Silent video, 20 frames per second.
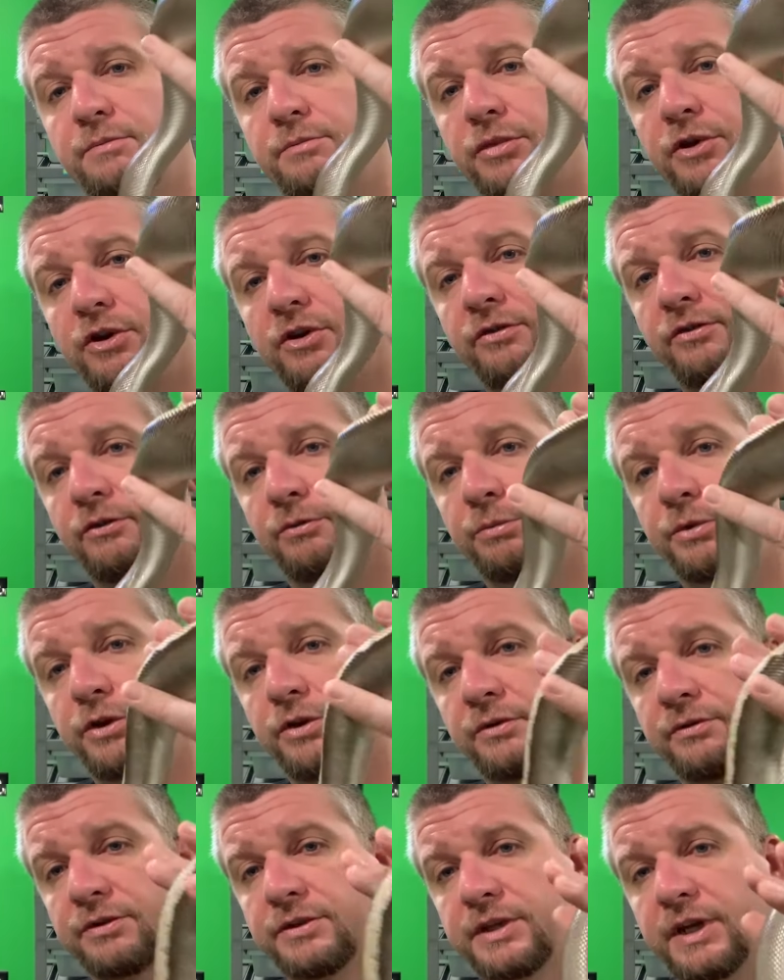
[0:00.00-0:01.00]
beautiful,
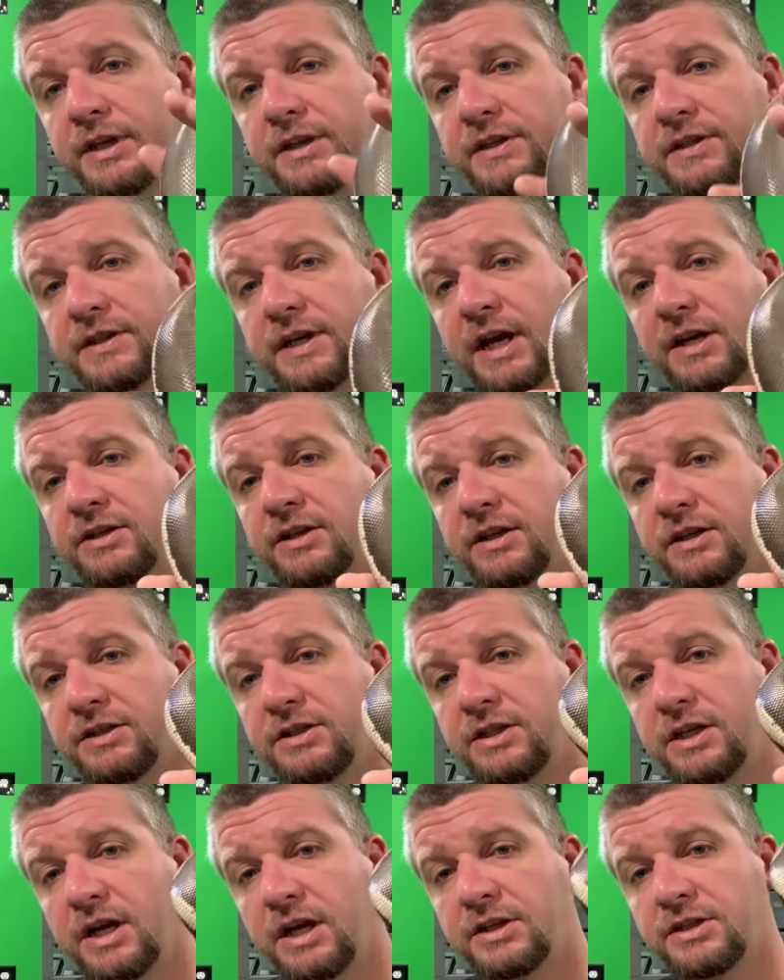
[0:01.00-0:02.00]
beautiful snake. This is actually
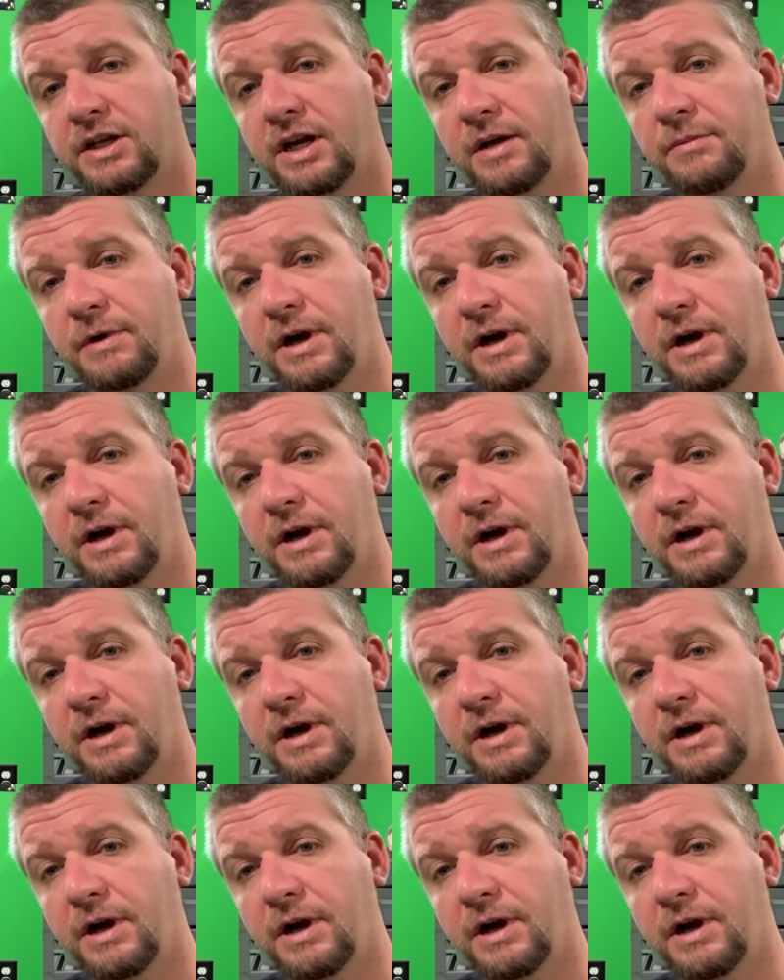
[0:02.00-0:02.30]
a GHI